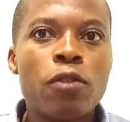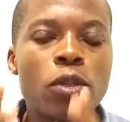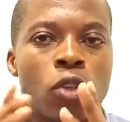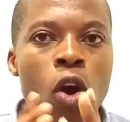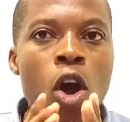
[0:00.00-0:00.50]
if
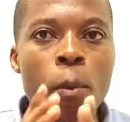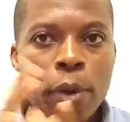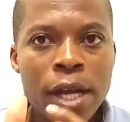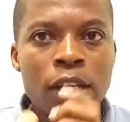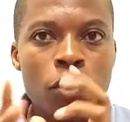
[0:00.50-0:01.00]
you're also
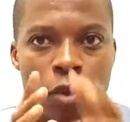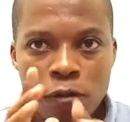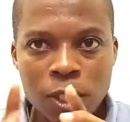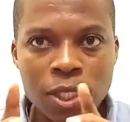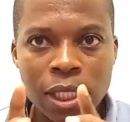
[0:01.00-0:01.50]
planning to
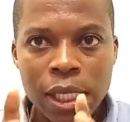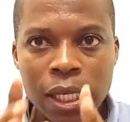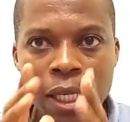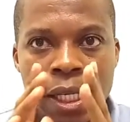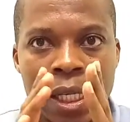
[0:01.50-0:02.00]
invest
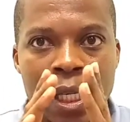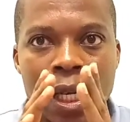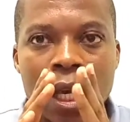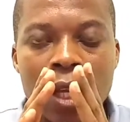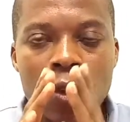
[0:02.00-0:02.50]
in
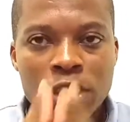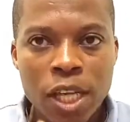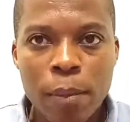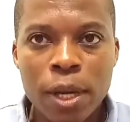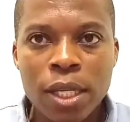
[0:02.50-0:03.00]
those
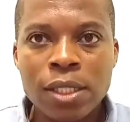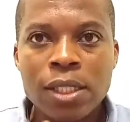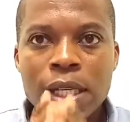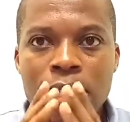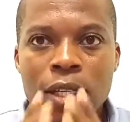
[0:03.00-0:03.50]

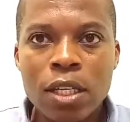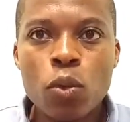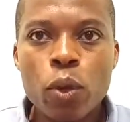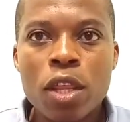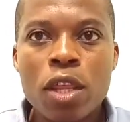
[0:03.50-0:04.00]
companies that
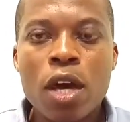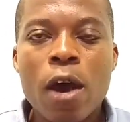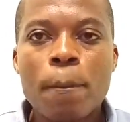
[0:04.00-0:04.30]
deal with